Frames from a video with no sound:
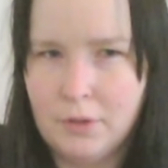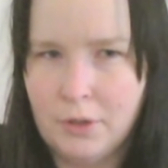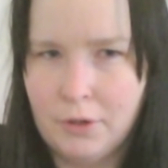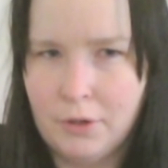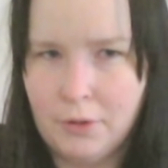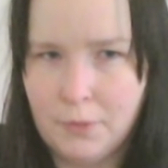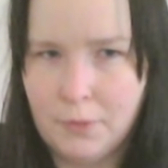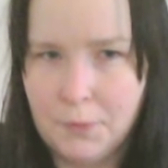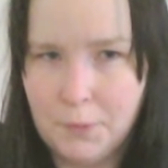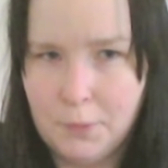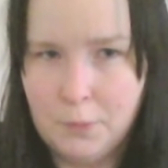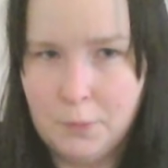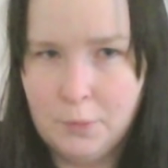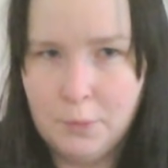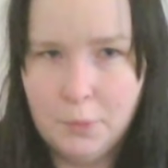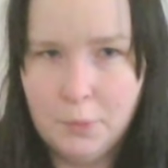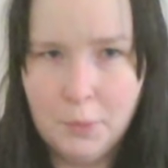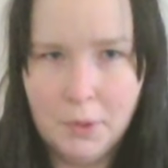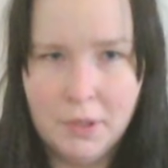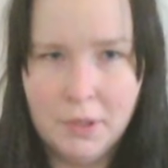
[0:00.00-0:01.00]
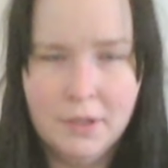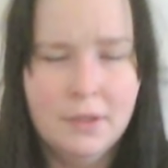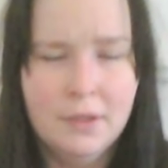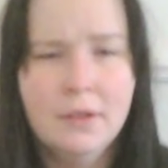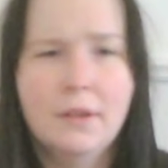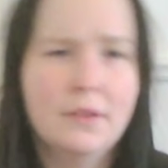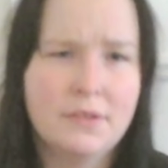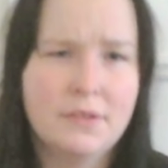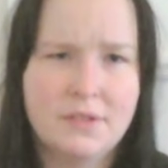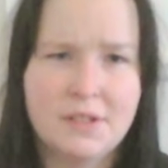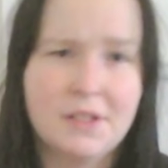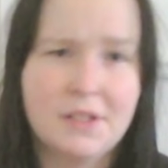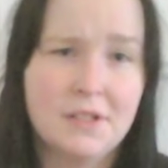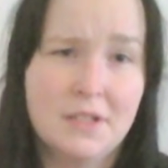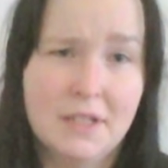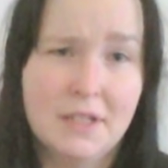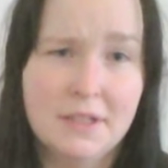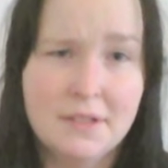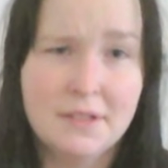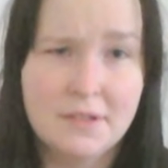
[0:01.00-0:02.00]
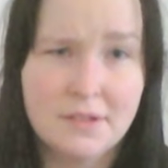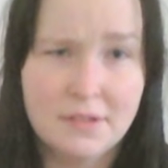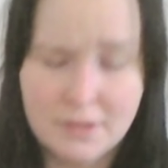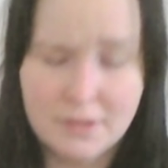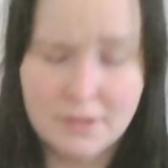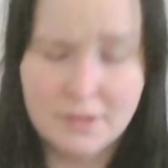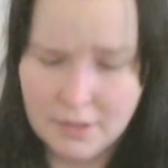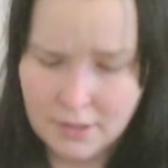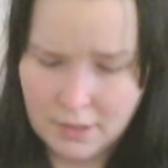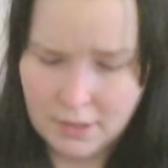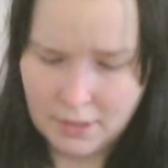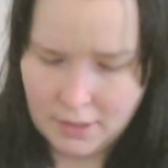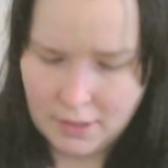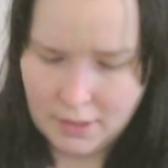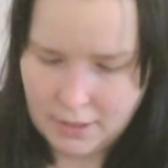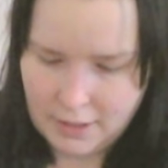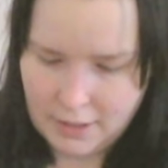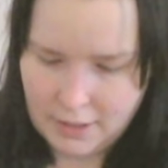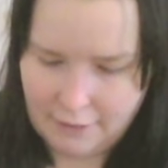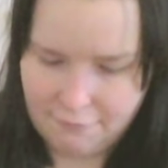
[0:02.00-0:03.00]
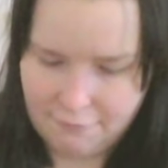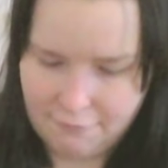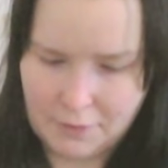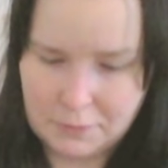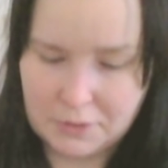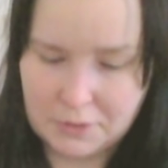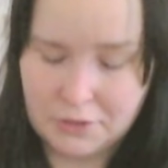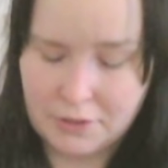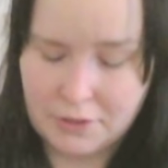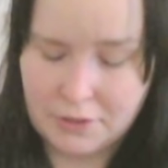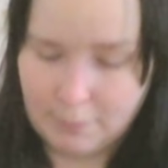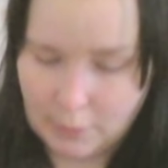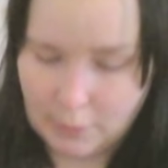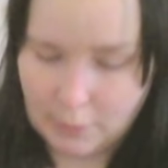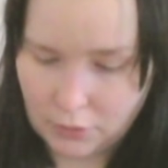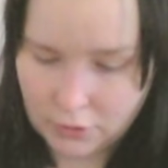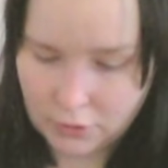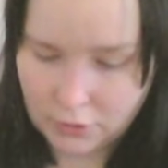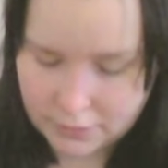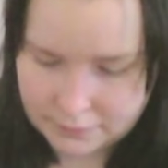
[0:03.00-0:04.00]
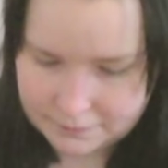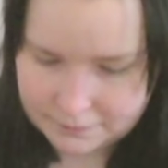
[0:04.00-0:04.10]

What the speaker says: who did it. I found it on a blog,